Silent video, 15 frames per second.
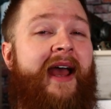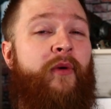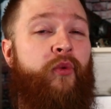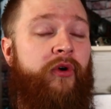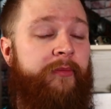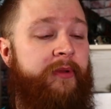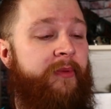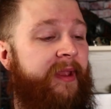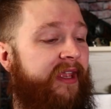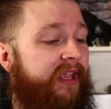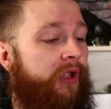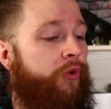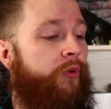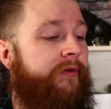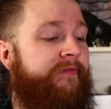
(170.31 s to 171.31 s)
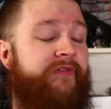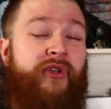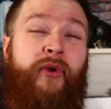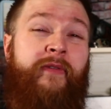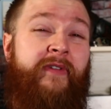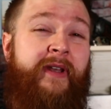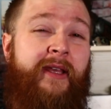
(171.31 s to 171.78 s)
I will be making a
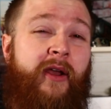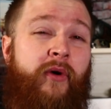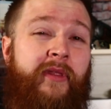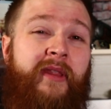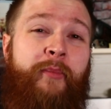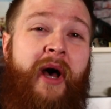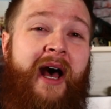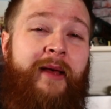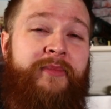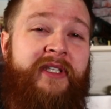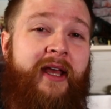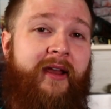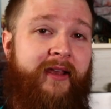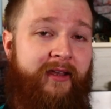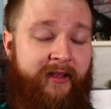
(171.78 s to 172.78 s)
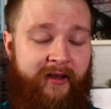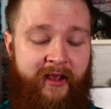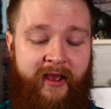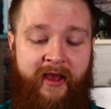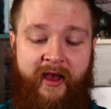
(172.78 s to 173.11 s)
review video on the pop socket